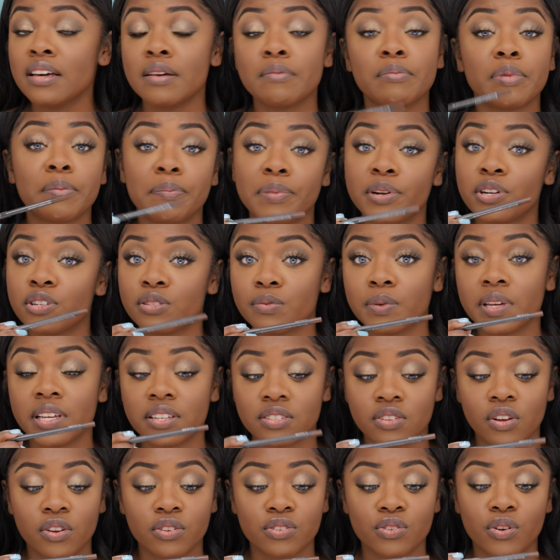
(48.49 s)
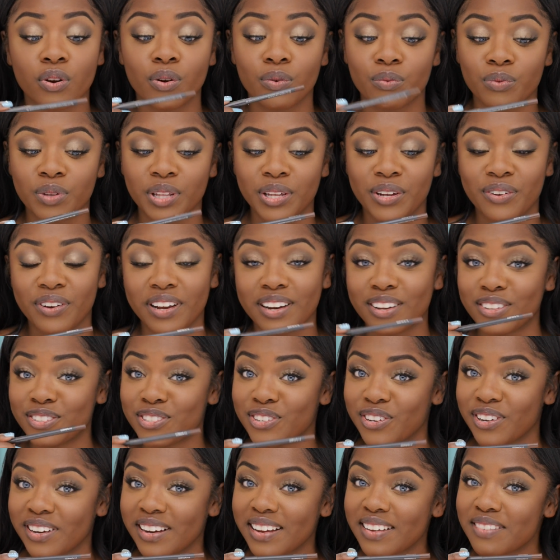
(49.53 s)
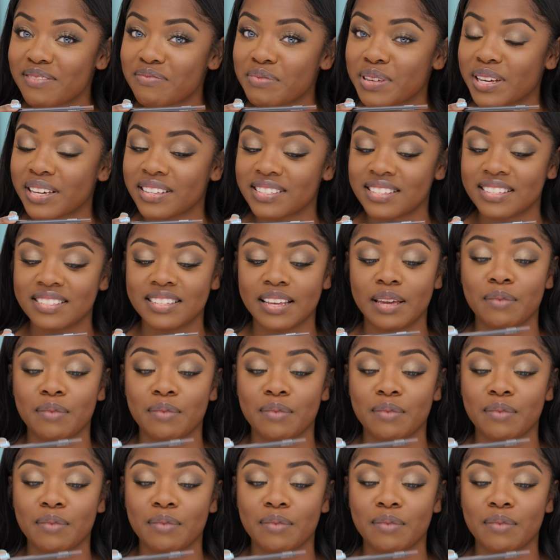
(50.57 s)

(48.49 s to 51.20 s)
But Bittersweet is also a really great alternative because it's